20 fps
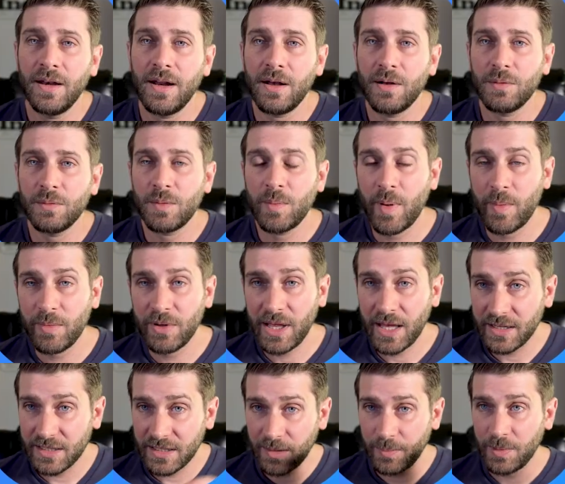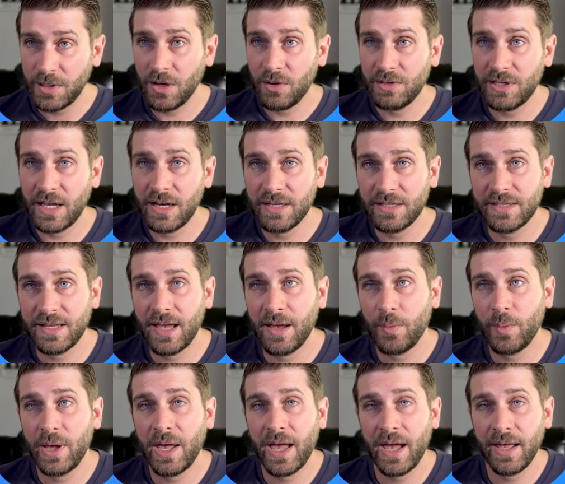Now, remember that DPO data
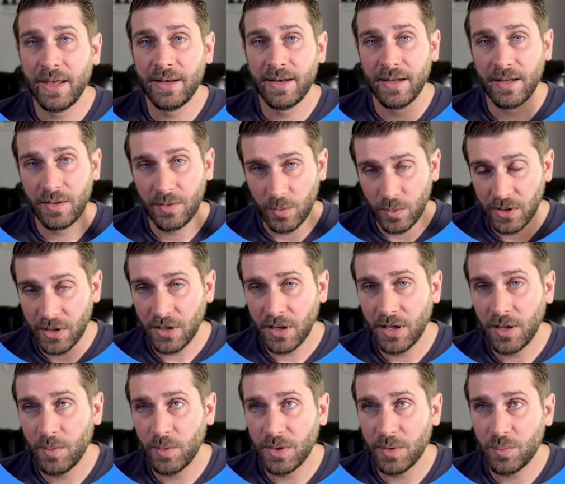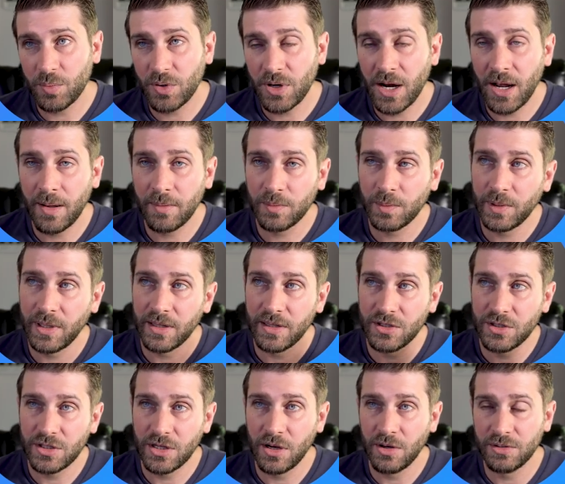set? We had one column with a prompt, we had
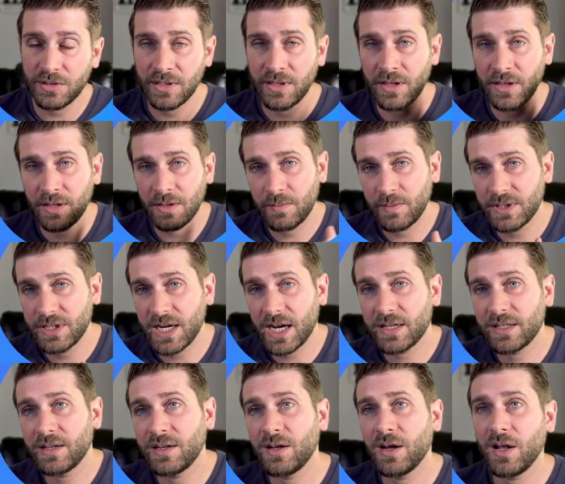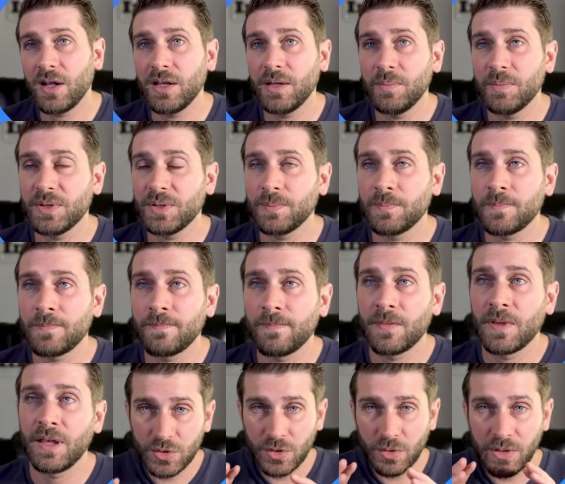the chosen and the rejected columns.
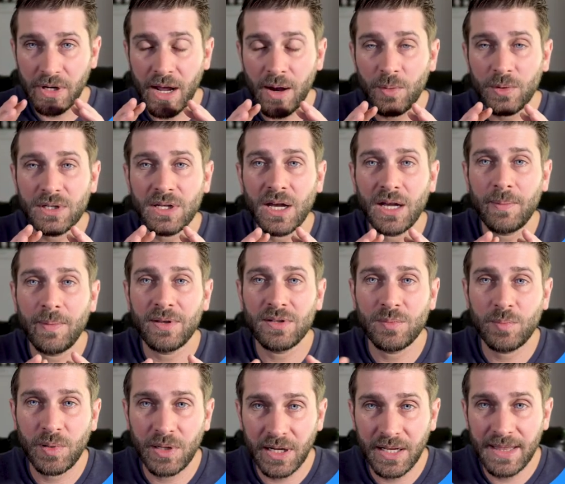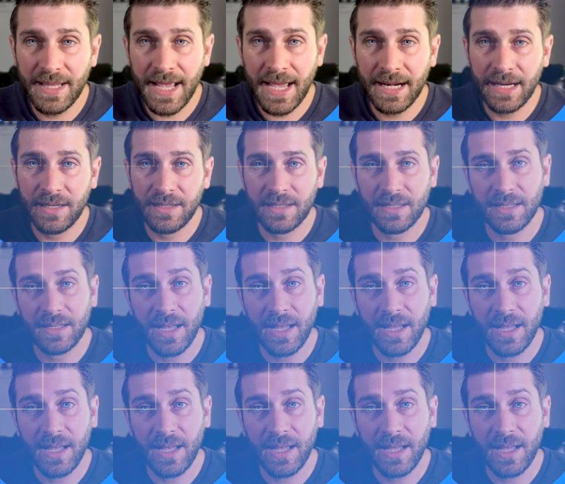So now we're talking about splitting that into